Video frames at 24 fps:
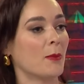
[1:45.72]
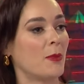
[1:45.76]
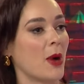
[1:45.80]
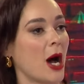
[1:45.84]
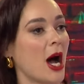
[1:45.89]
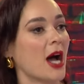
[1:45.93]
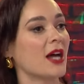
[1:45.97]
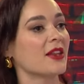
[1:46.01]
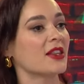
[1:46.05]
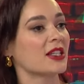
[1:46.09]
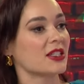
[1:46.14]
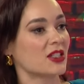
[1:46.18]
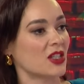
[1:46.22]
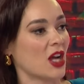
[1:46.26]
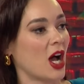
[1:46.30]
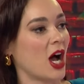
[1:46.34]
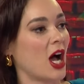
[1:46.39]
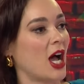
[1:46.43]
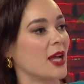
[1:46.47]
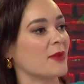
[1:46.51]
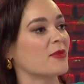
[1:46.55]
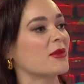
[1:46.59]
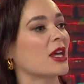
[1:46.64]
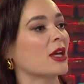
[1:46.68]
by the
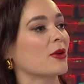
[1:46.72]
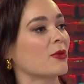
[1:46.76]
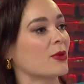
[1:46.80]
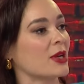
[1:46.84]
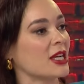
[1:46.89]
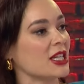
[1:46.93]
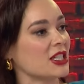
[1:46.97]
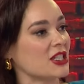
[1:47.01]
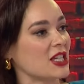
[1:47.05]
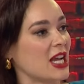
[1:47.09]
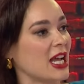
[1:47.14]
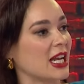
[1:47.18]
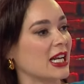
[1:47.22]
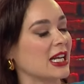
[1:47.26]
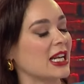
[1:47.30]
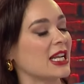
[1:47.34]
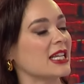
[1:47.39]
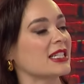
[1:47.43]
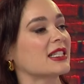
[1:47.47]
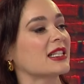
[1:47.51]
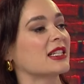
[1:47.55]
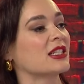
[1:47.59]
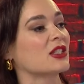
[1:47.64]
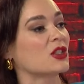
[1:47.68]
time they reach
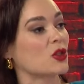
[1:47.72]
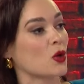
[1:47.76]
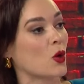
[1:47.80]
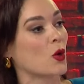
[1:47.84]
adolescence